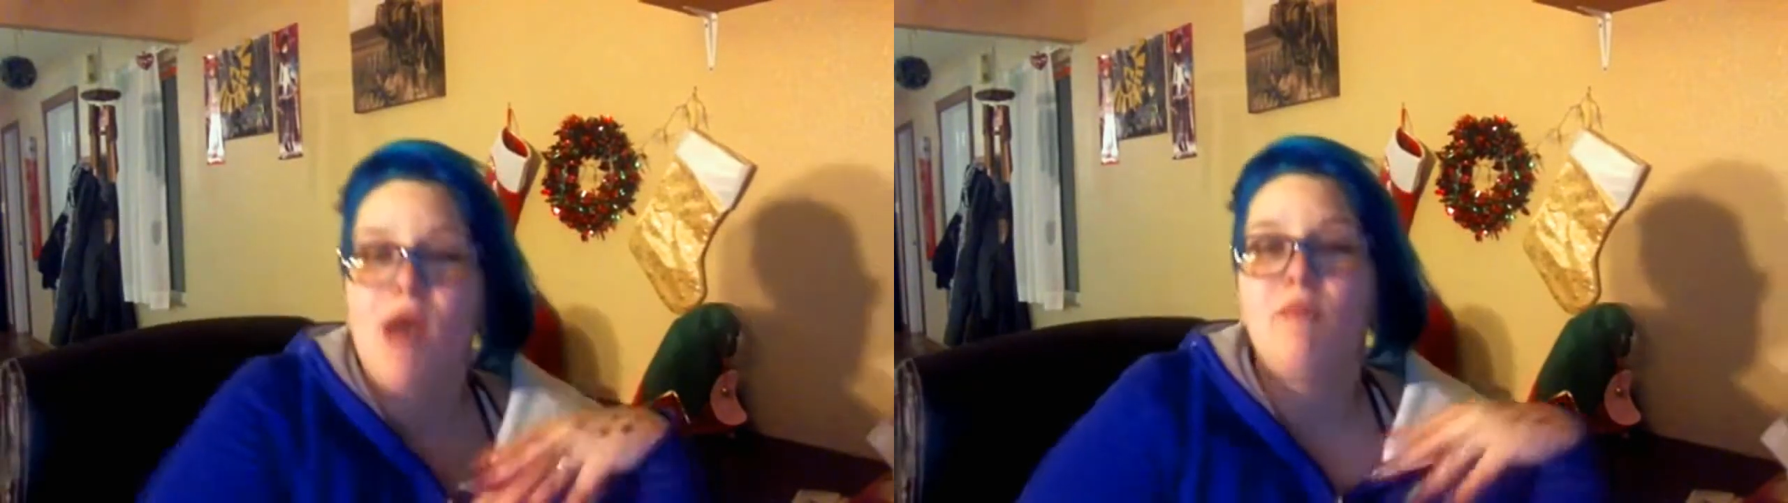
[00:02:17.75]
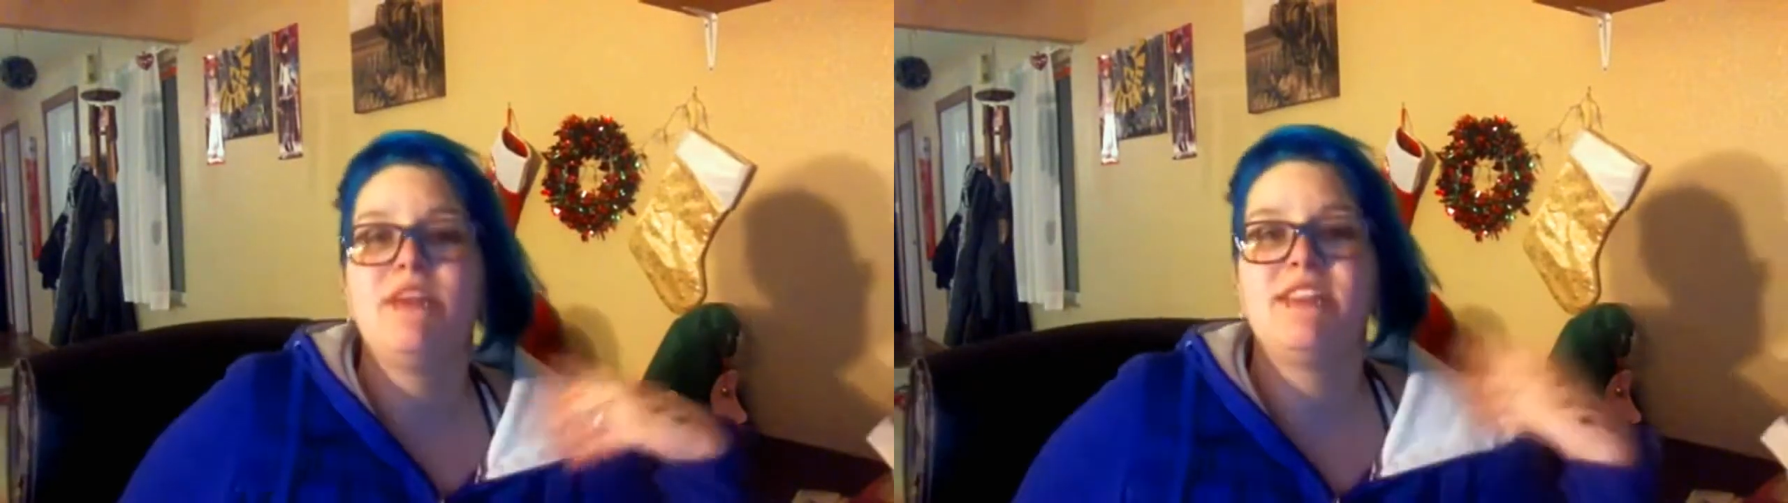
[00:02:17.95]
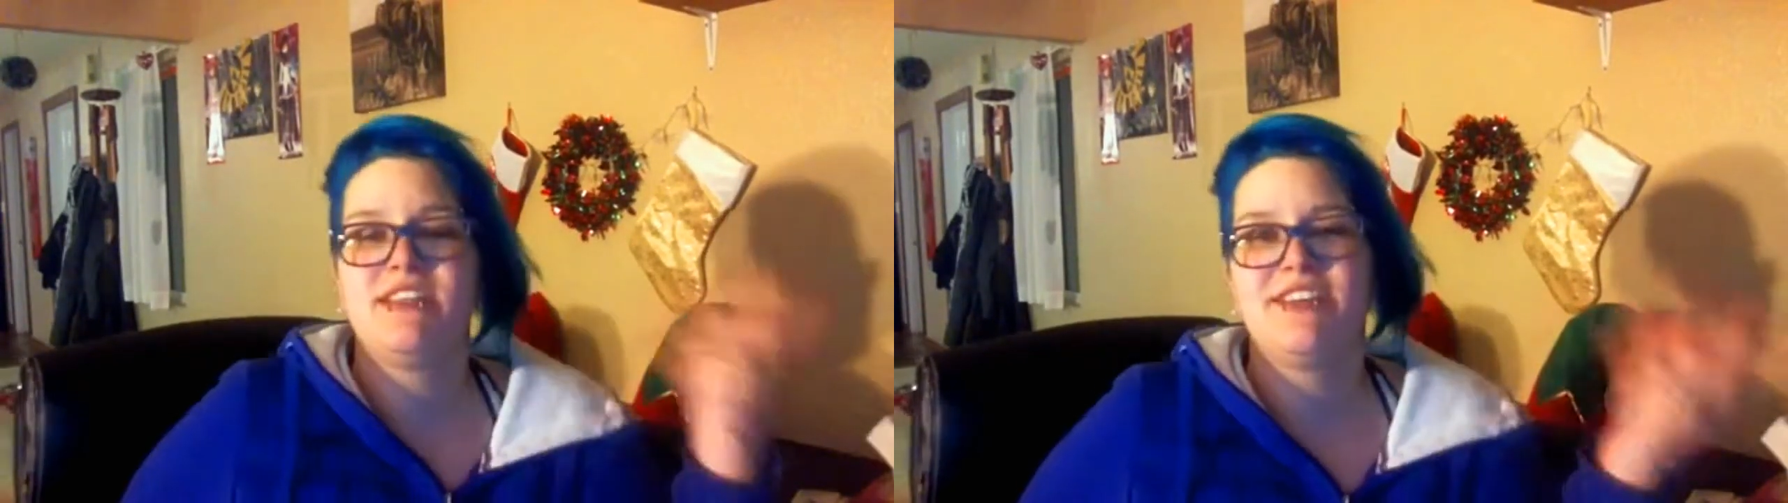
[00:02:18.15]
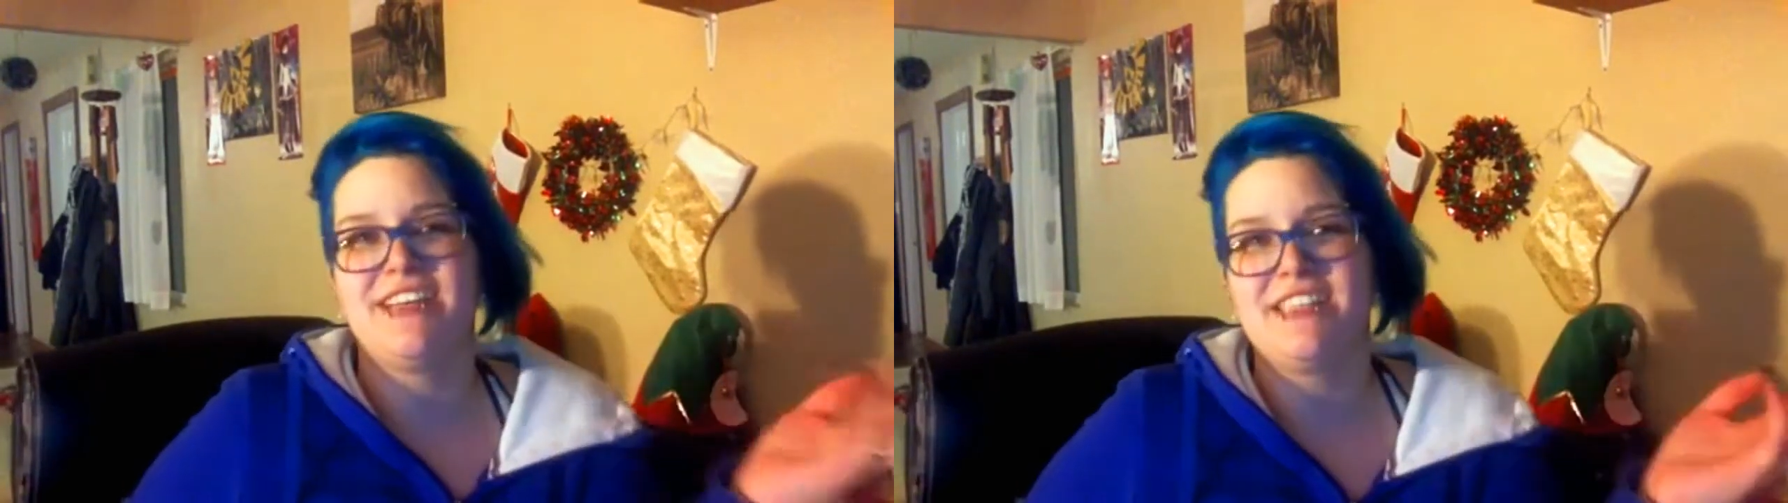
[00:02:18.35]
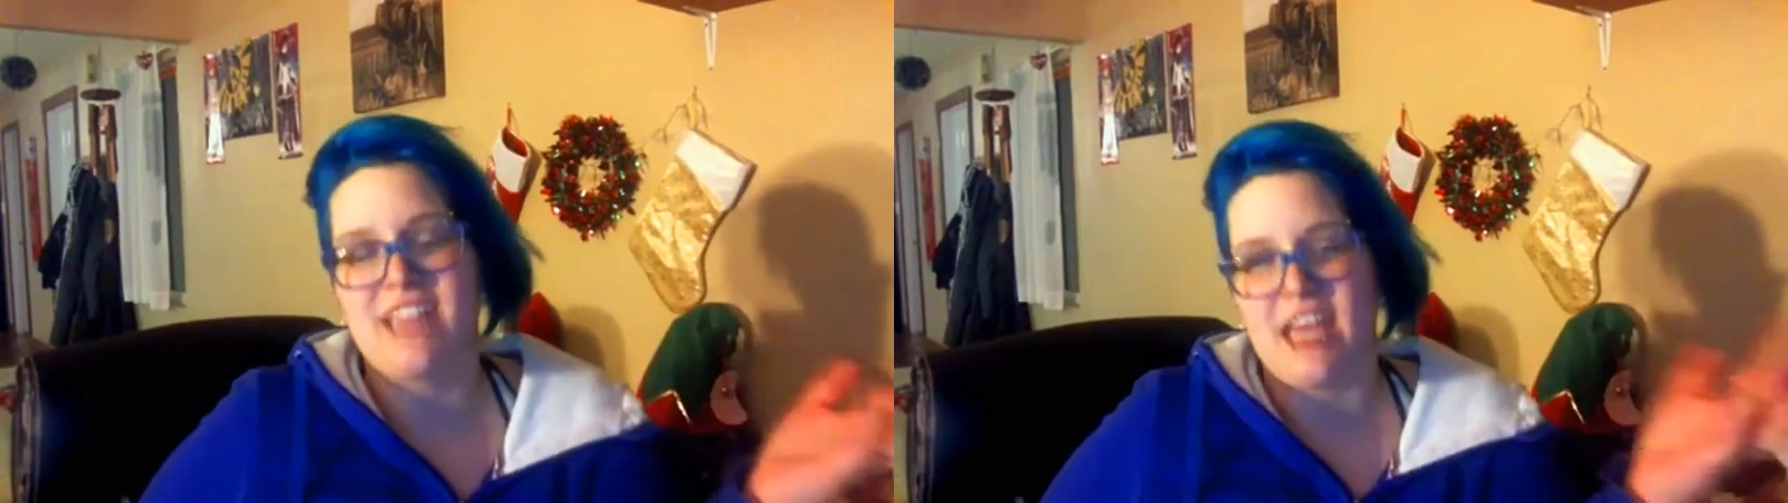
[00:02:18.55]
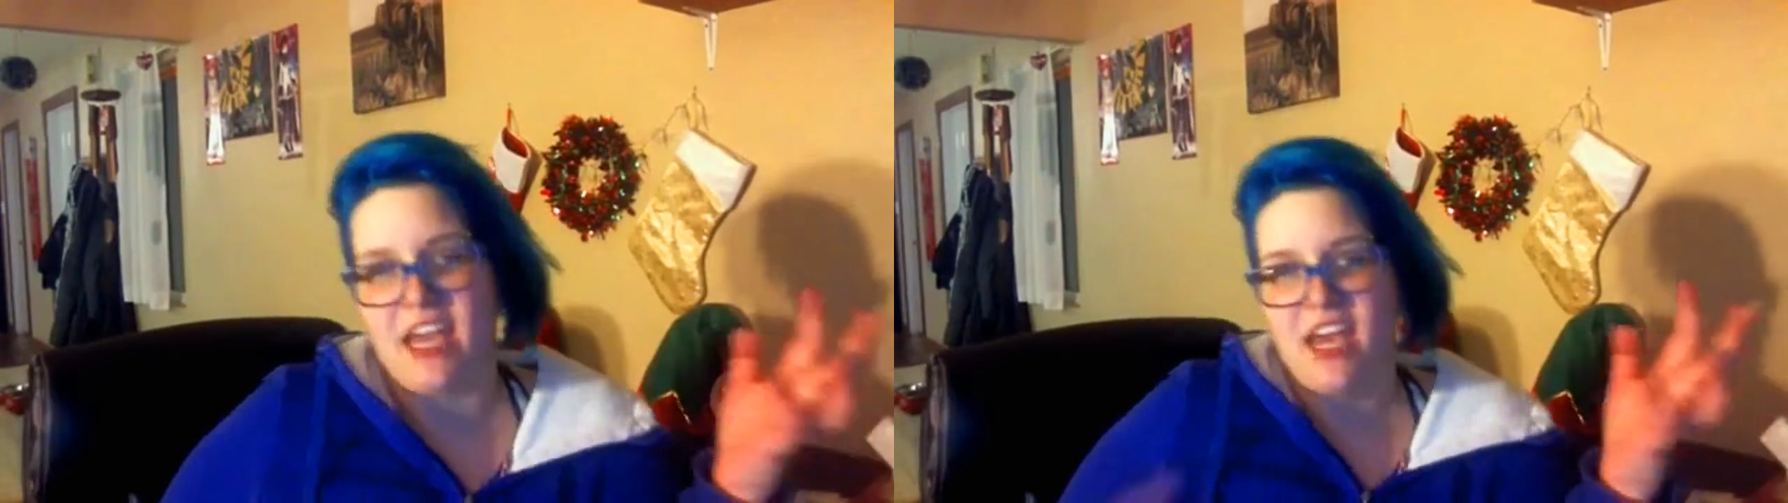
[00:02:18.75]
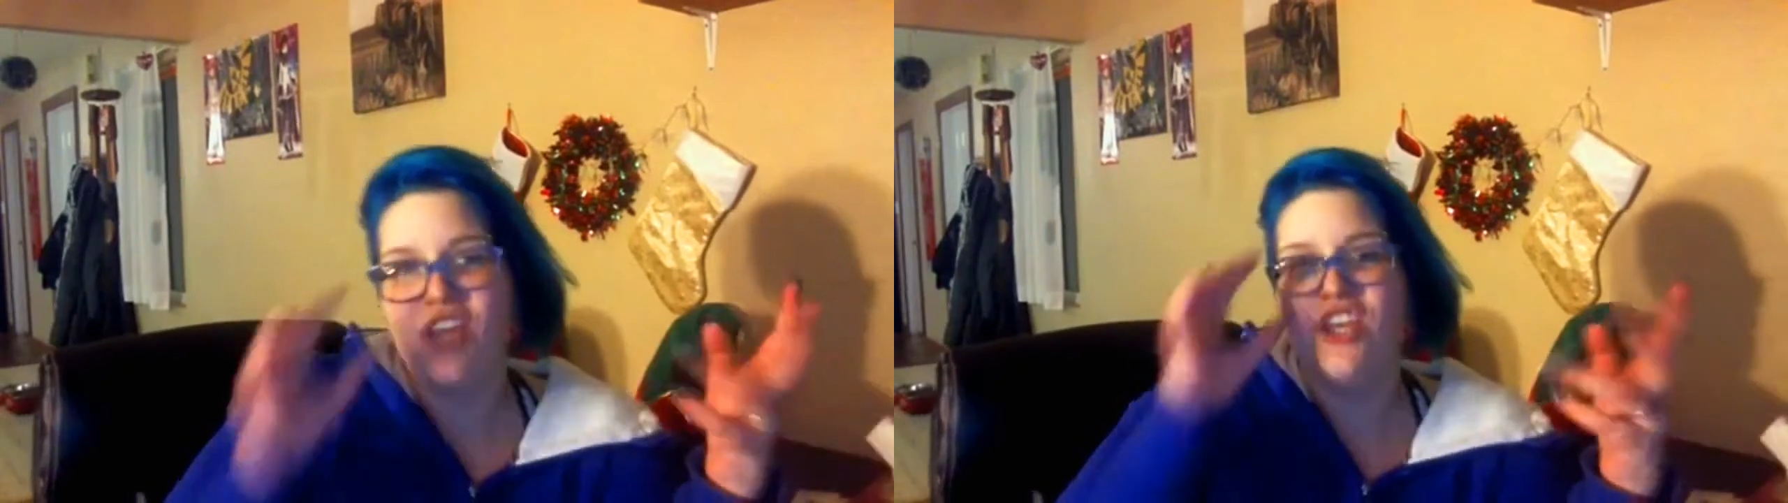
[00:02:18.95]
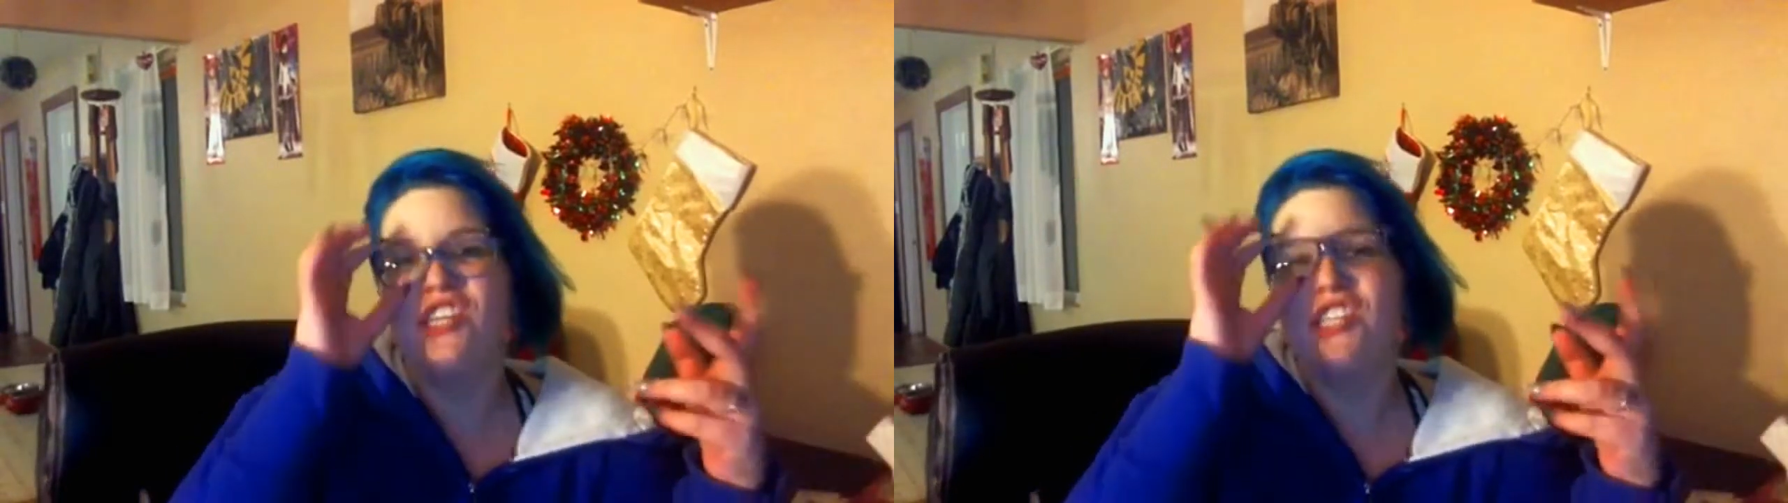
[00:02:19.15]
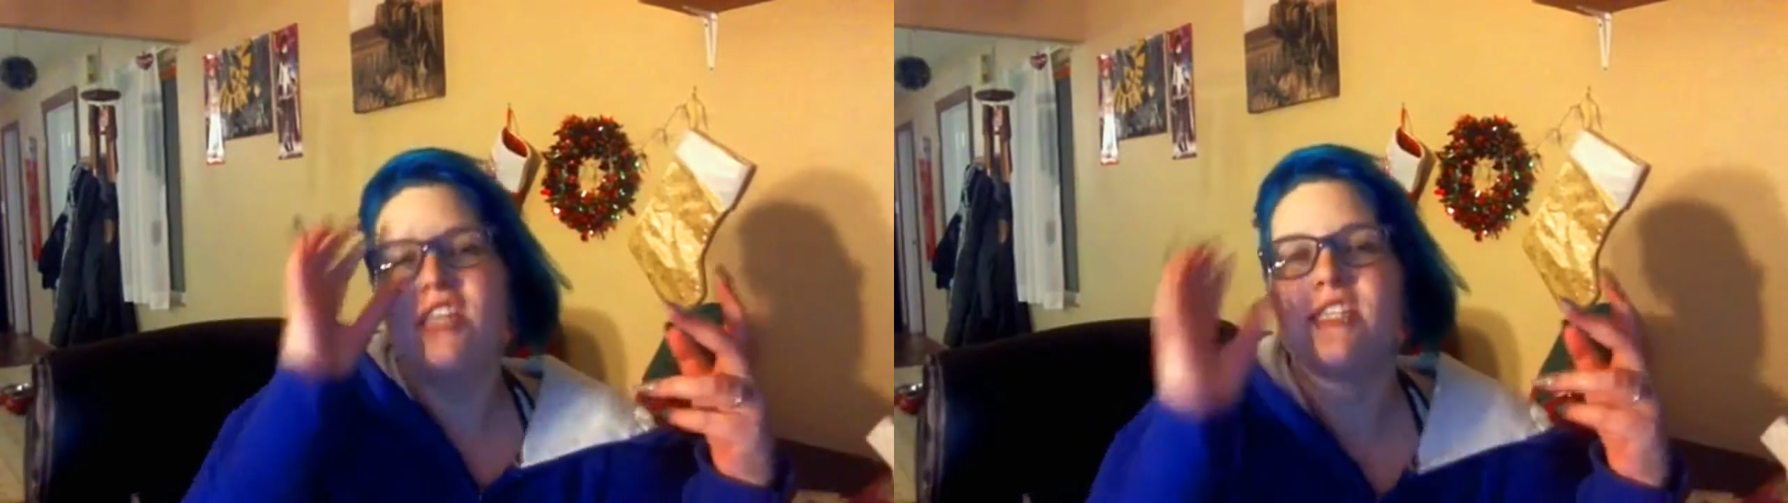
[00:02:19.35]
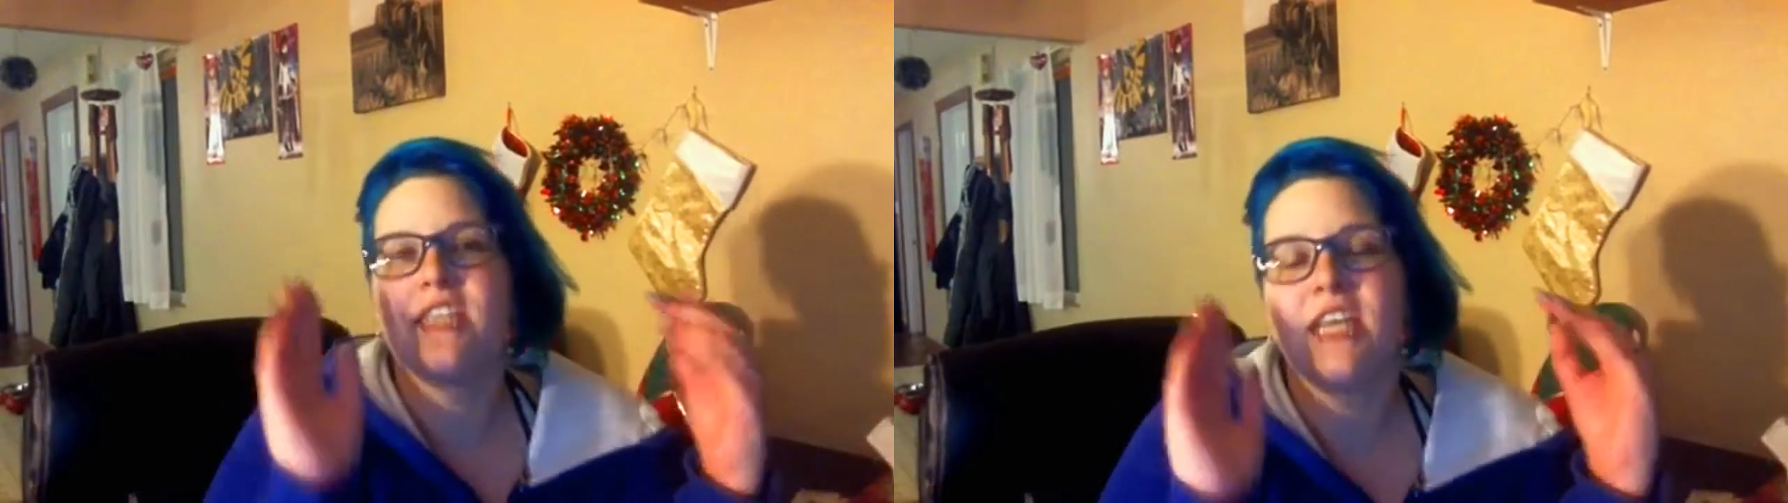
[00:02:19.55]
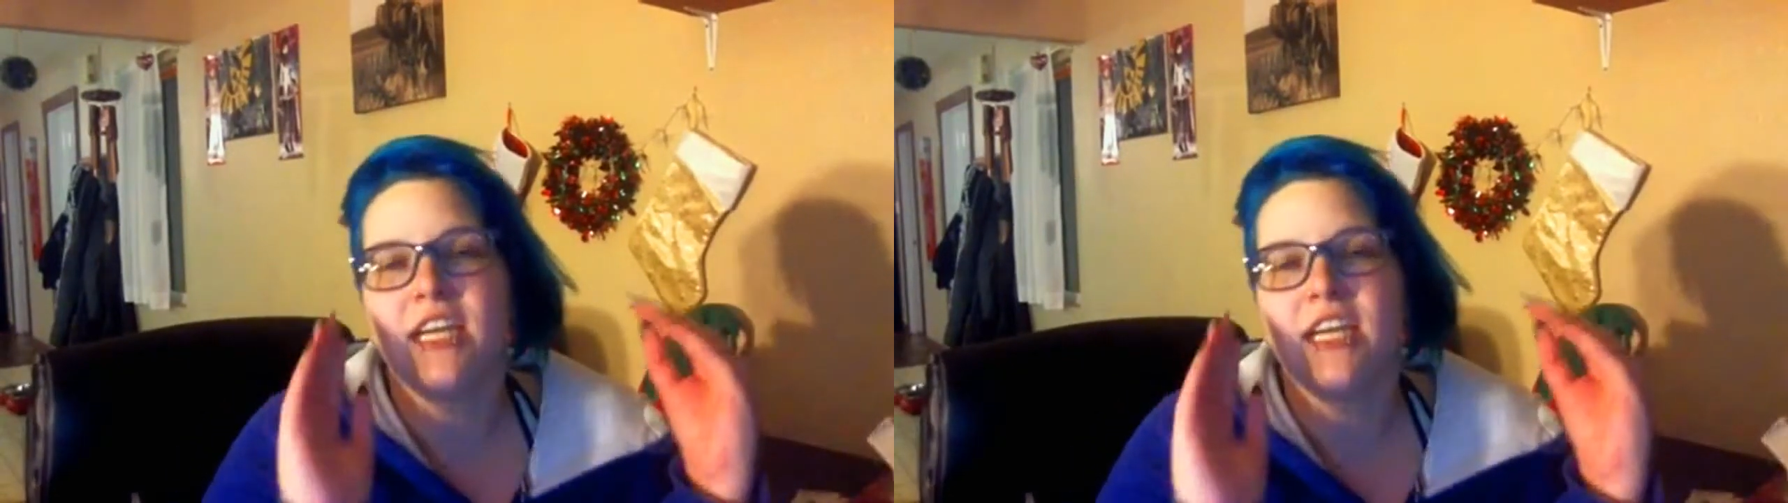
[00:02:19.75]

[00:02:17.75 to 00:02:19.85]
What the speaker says: But seriously, you just